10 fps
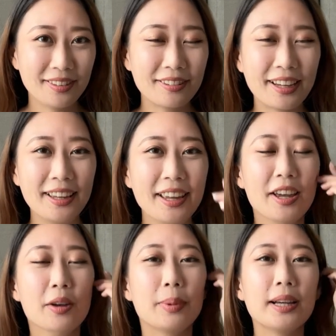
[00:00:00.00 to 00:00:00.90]
Okay,
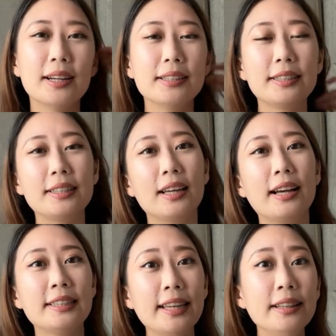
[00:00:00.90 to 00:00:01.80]
because
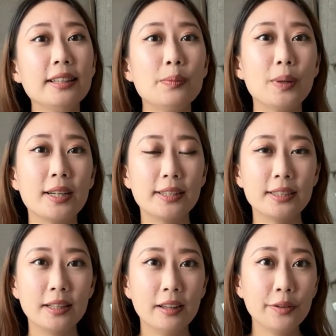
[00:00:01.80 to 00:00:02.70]
I said this
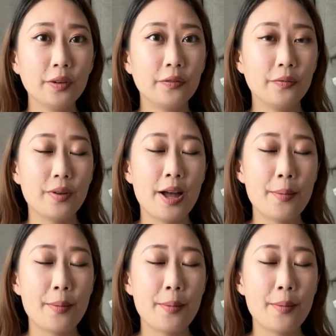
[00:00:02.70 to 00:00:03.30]
because a lot of